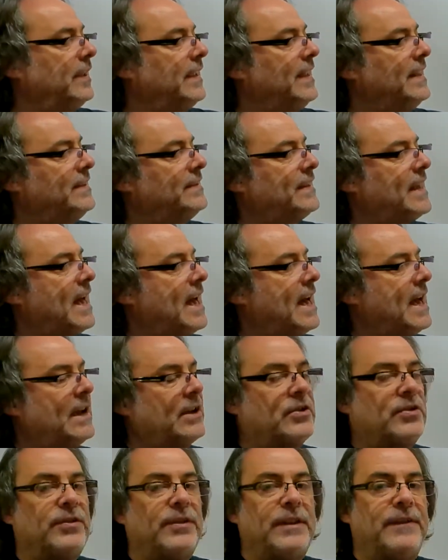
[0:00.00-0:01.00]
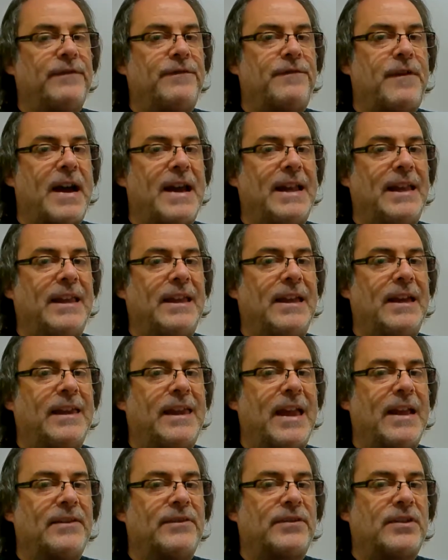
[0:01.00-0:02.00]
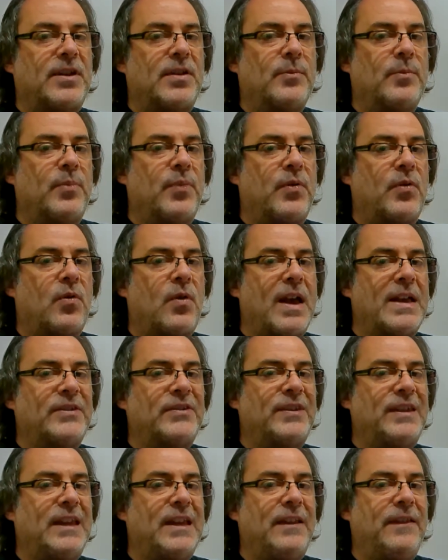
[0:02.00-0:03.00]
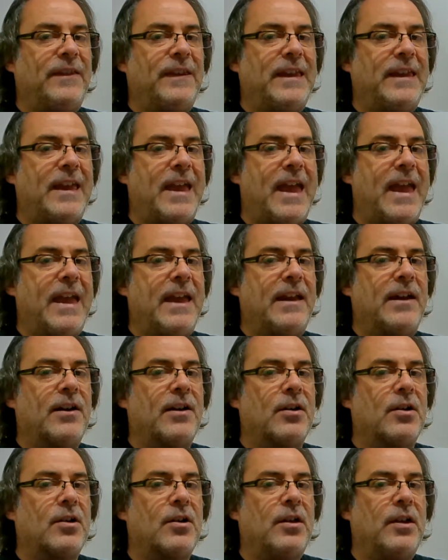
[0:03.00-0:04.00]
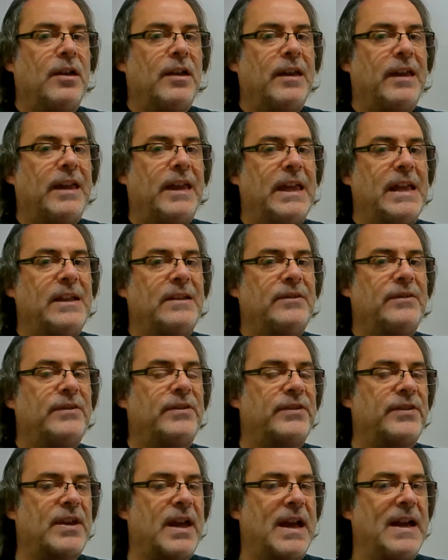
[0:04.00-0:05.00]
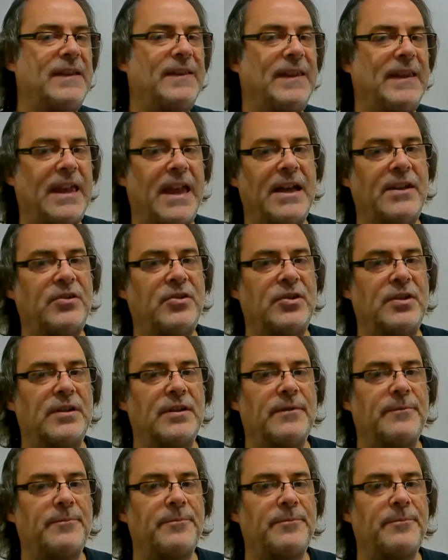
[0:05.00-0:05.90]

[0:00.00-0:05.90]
it's actually fighting against compressing the air inside the engine.